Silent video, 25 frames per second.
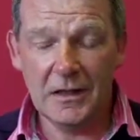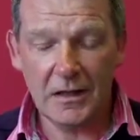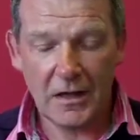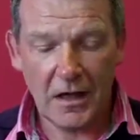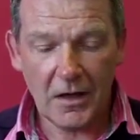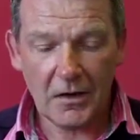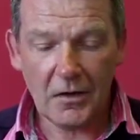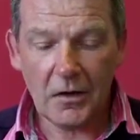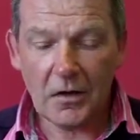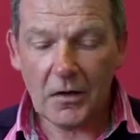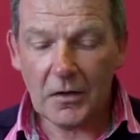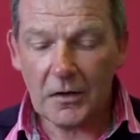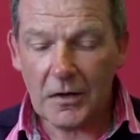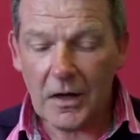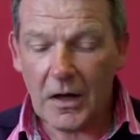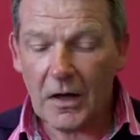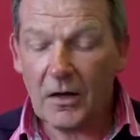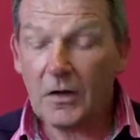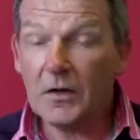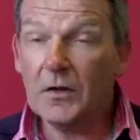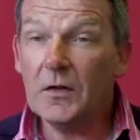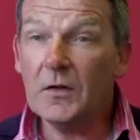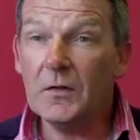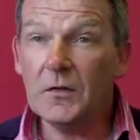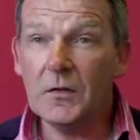I got there
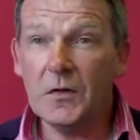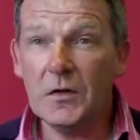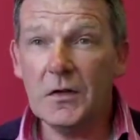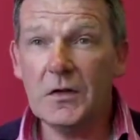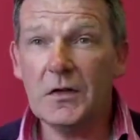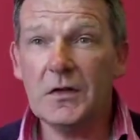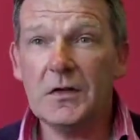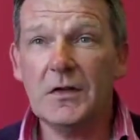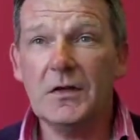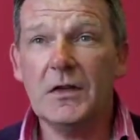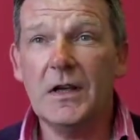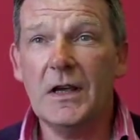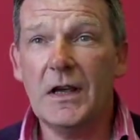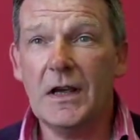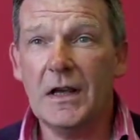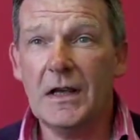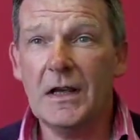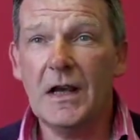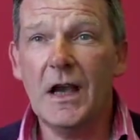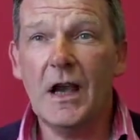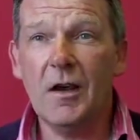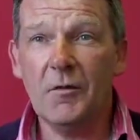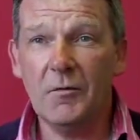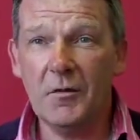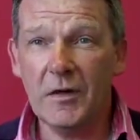on the first
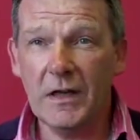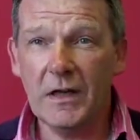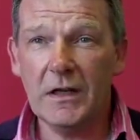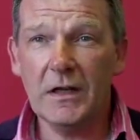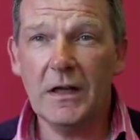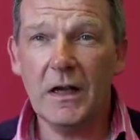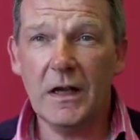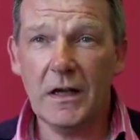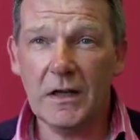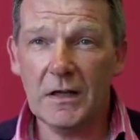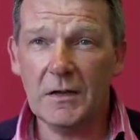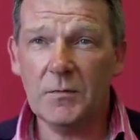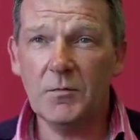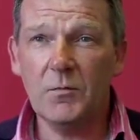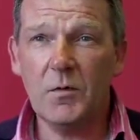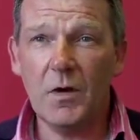day, I realised